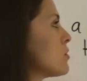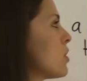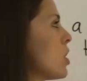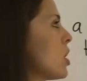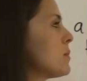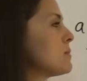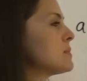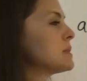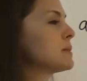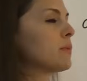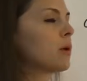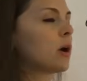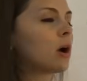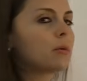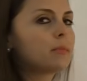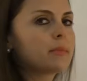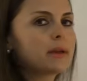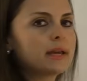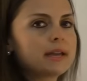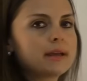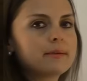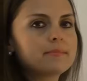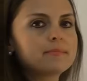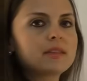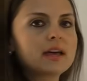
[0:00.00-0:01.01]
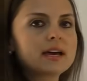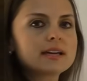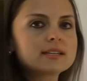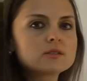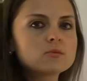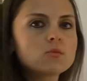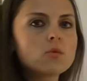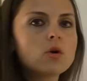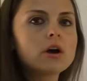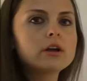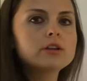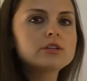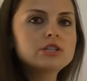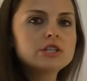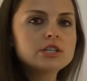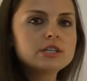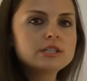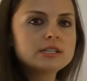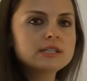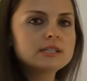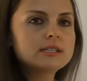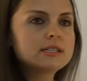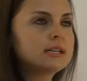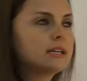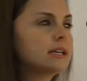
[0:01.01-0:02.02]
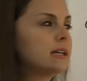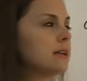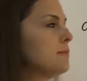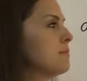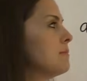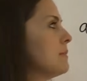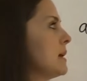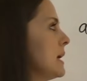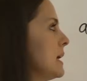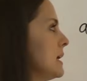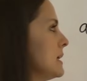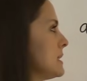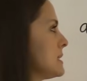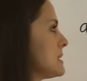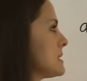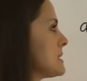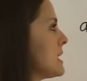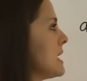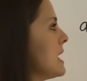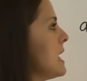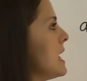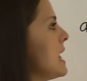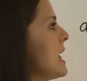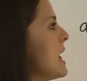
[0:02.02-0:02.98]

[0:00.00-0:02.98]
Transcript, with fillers: drops per minute. That's what G T T means.